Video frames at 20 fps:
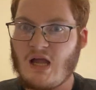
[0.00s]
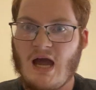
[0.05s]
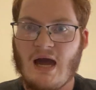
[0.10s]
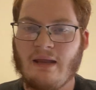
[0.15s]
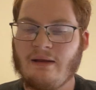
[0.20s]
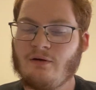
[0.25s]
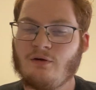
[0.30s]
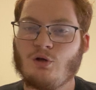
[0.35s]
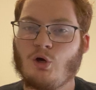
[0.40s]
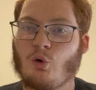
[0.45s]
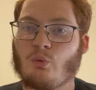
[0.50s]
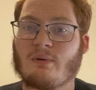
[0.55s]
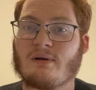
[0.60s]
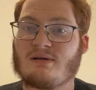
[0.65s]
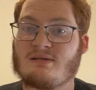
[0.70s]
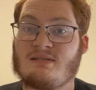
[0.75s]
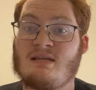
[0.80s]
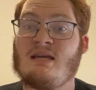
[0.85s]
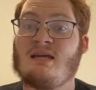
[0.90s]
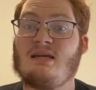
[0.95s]

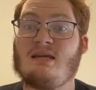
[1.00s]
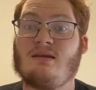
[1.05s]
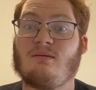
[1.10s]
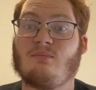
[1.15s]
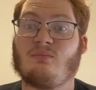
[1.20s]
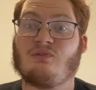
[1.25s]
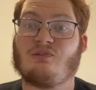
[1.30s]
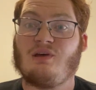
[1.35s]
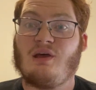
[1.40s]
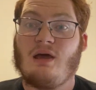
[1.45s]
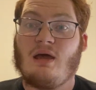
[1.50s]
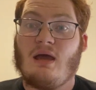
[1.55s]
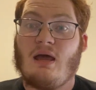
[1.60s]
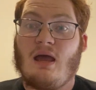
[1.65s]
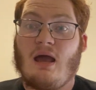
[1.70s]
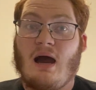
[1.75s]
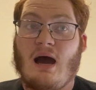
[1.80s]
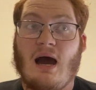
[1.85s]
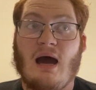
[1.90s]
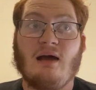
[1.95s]
out-of-nowhere teams,
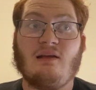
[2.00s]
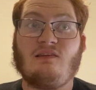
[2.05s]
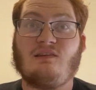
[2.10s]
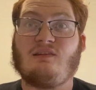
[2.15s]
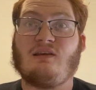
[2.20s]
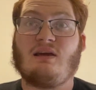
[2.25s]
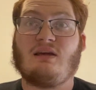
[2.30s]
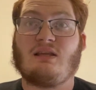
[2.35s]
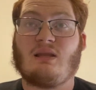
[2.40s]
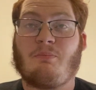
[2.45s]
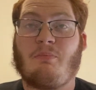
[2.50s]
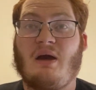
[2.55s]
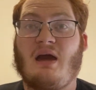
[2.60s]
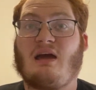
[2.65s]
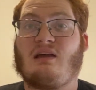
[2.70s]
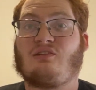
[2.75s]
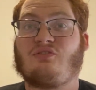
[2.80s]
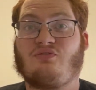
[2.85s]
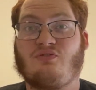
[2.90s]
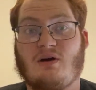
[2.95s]
I'd say, in the
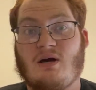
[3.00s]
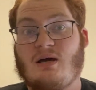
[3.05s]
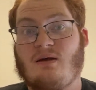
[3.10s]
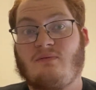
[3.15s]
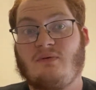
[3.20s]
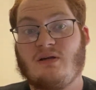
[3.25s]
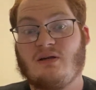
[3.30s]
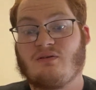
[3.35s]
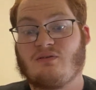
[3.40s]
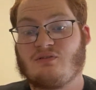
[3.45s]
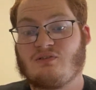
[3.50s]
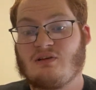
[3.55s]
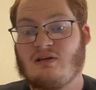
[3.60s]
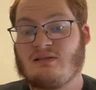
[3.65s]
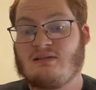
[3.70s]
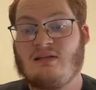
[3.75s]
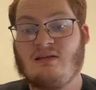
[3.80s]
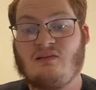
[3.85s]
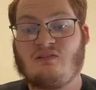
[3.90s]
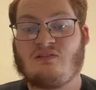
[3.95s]
past 5 years.
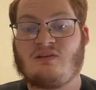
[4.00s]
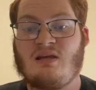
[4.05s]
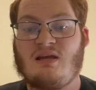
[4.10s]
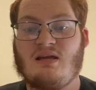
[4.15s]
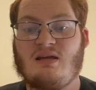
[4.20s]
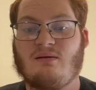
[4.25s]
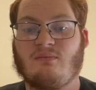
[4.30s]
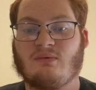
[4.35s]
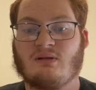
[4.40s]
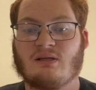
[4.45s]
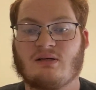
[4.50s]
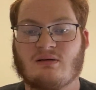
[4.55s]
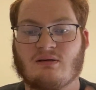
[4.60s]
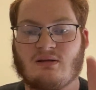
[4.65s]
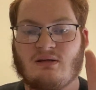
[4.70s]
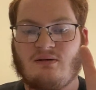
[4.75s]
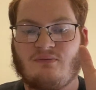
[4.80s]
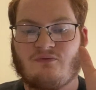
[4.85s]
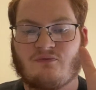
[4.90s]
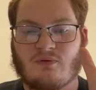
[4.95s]
Like, this team,
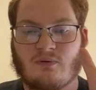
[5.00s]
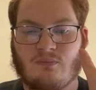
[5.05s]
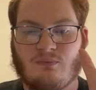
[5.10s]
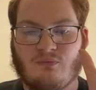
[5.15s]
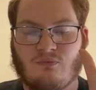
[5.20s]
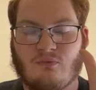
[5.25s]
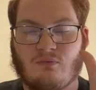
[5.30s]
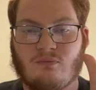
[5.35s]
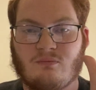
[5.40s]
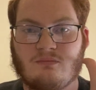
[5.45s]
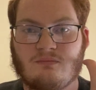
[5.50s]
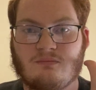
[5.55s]
literally from